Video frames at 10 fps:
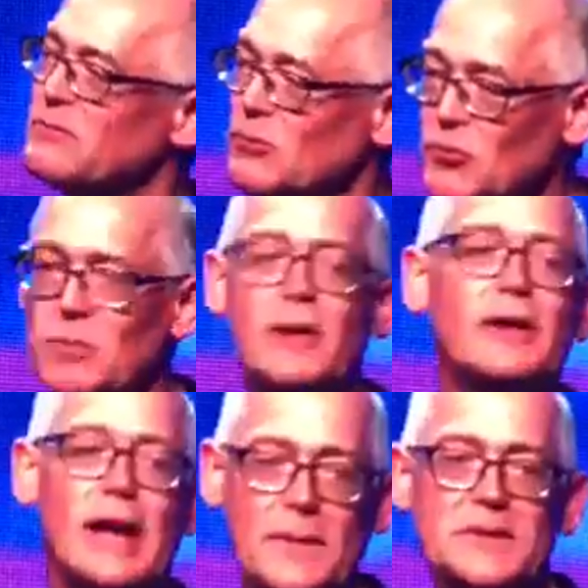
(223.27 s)
Uber,
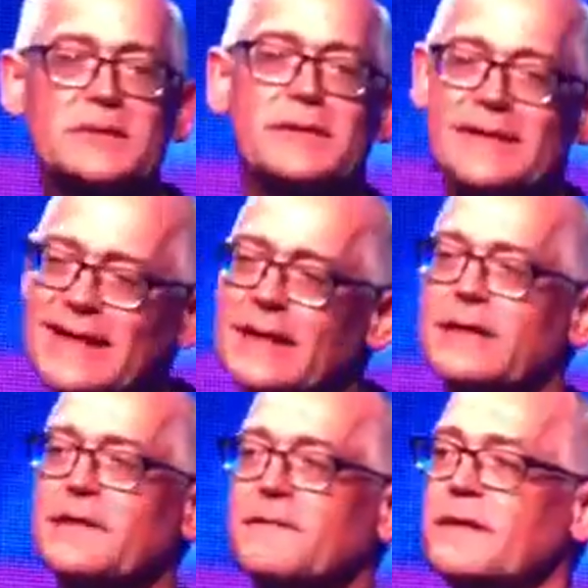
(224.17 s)
Amazon, yeah,
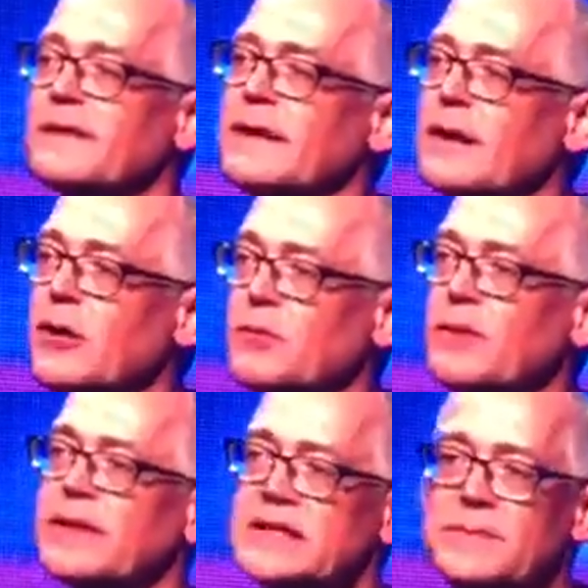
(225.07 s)
they figured that out, but
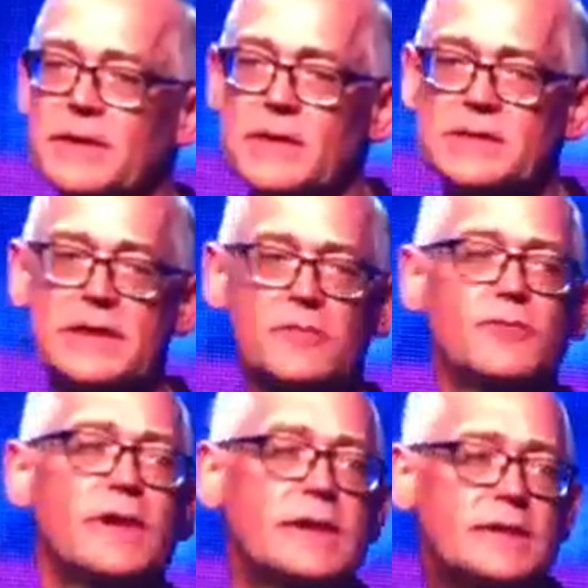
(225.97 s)
that's because they
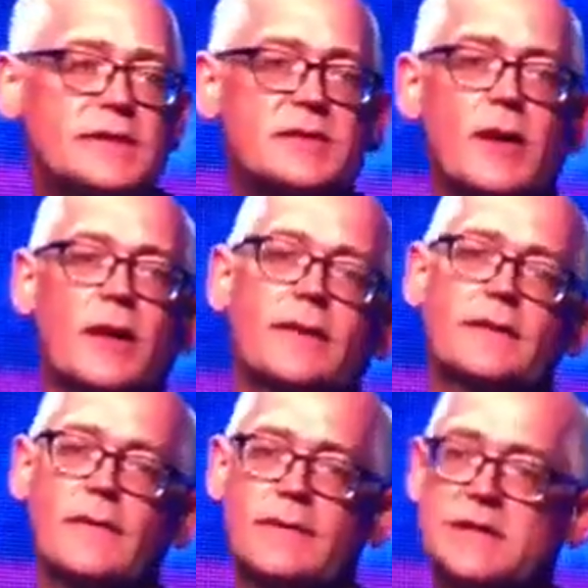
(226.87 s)
really started
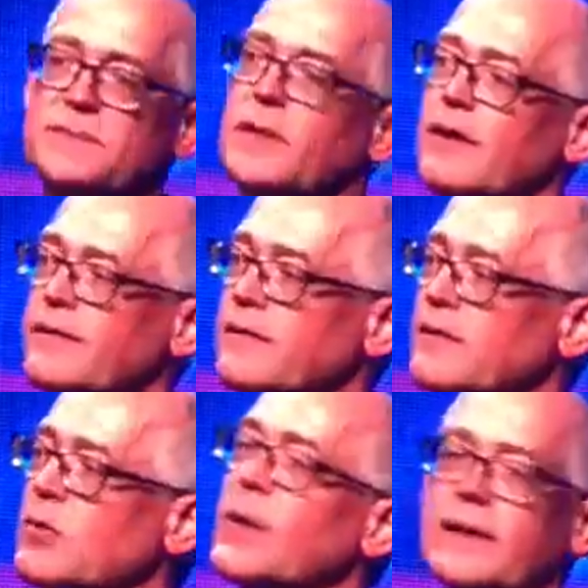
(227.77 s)
on this path
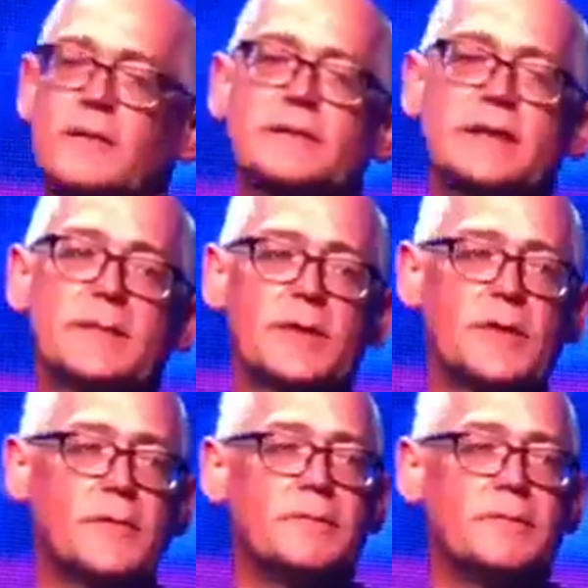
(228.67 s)
quite a long time ago.